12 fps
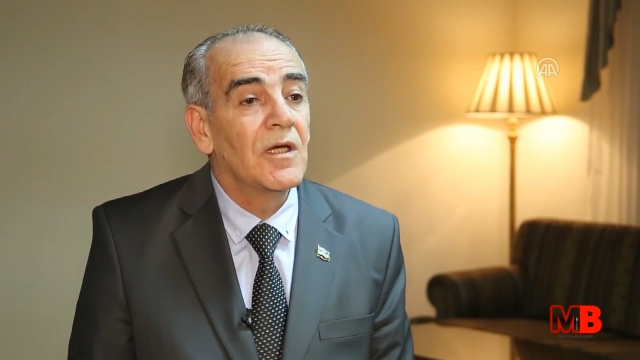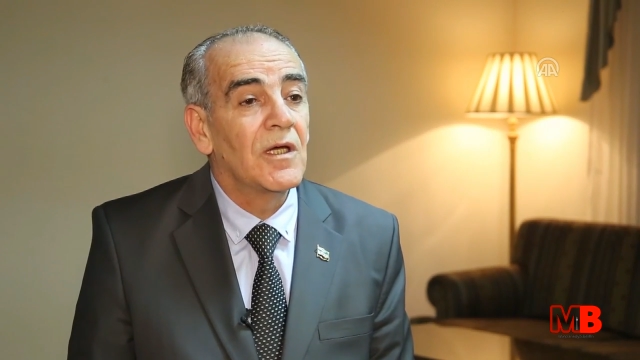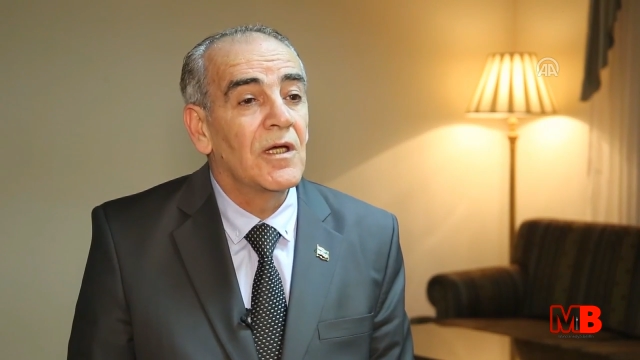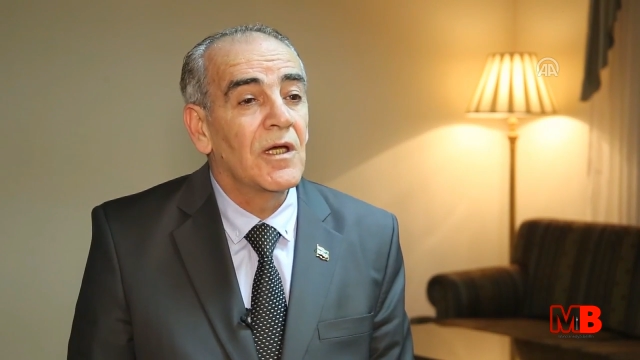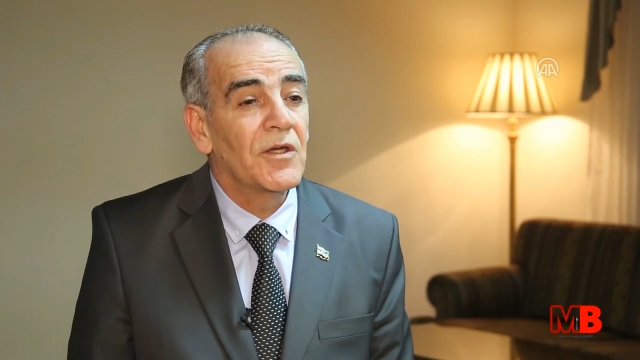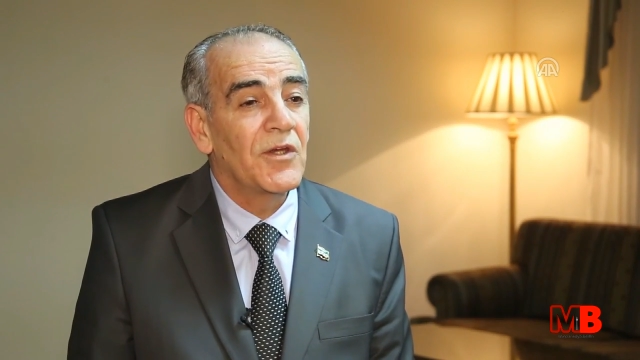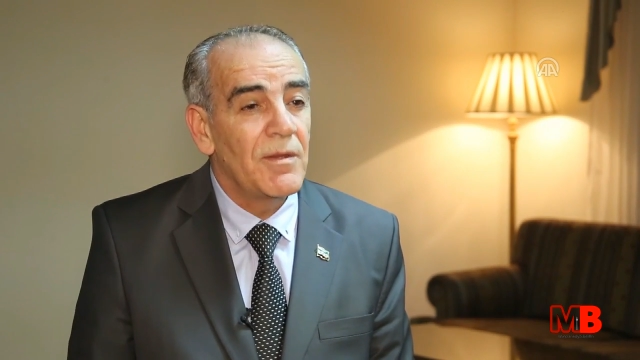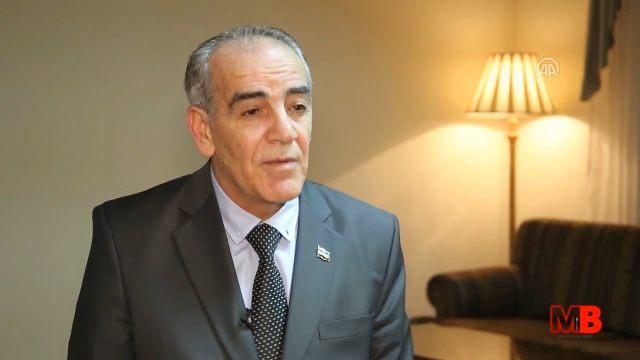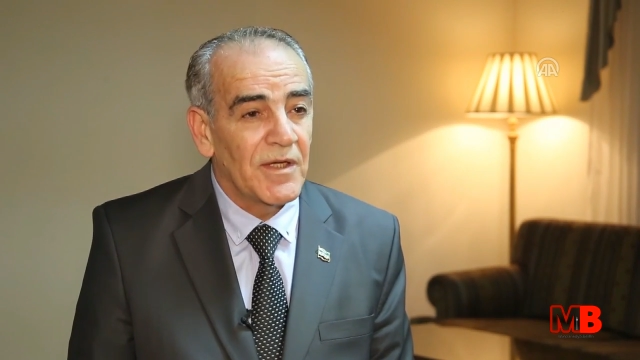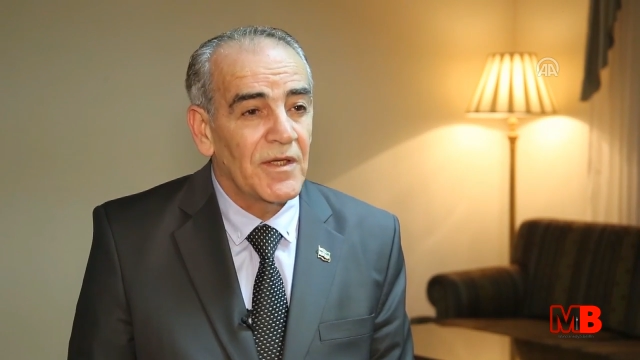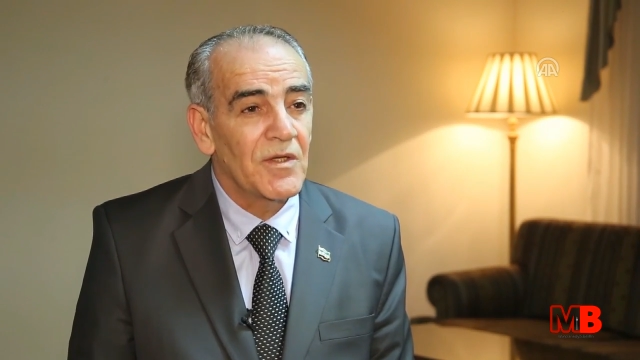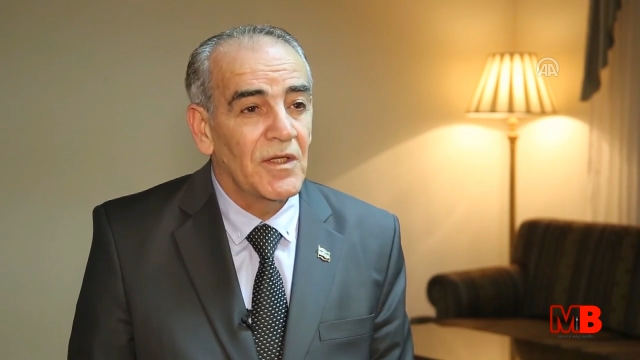agreement
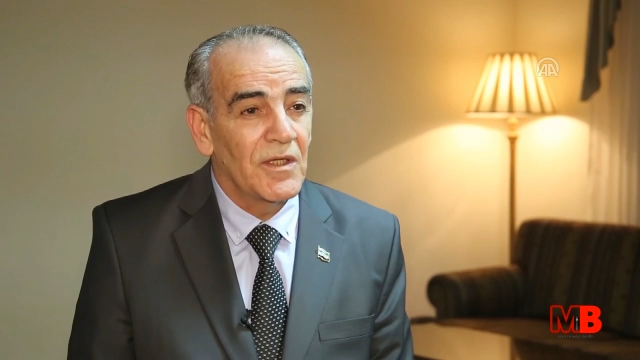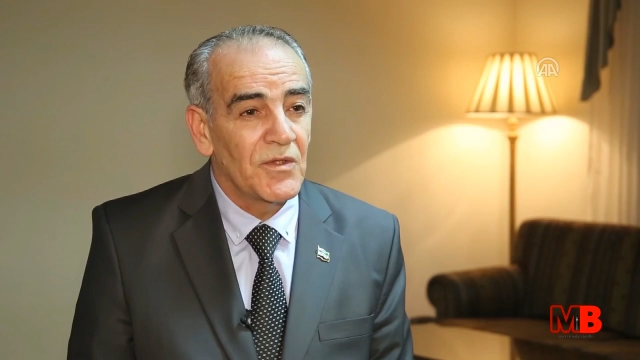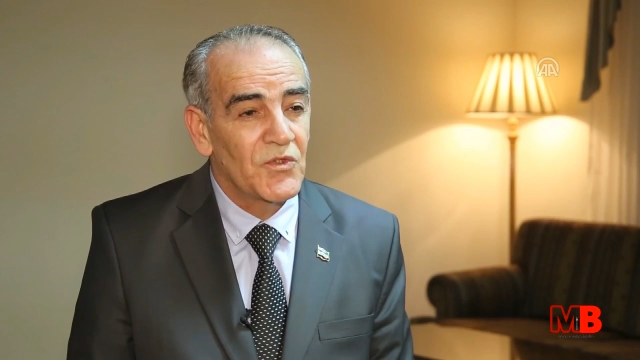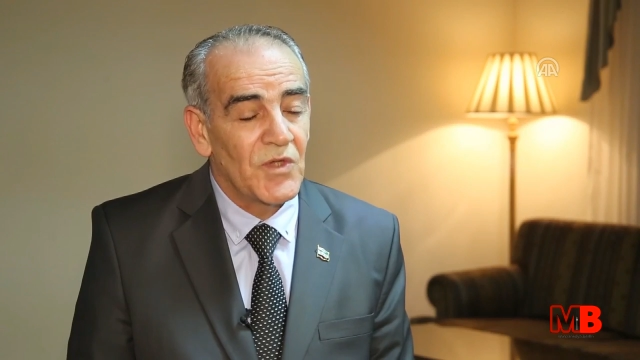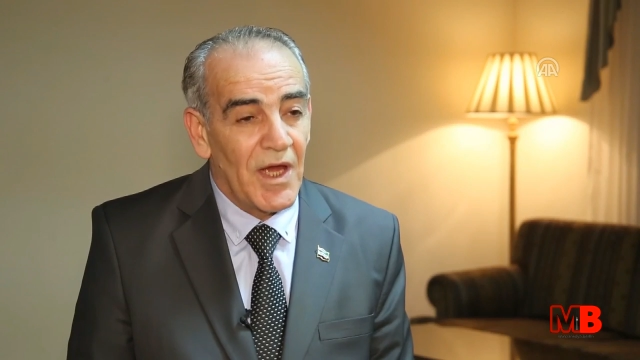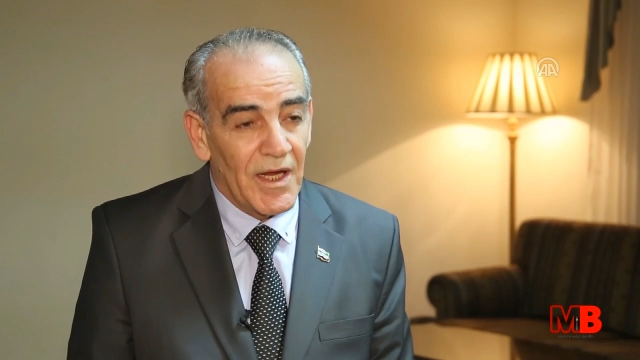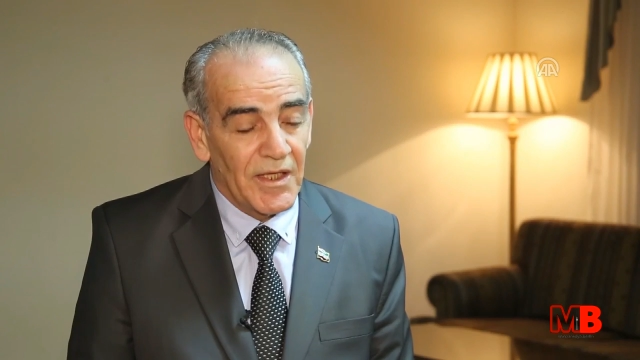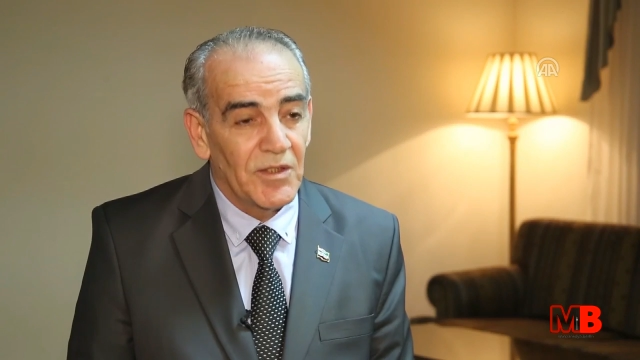signed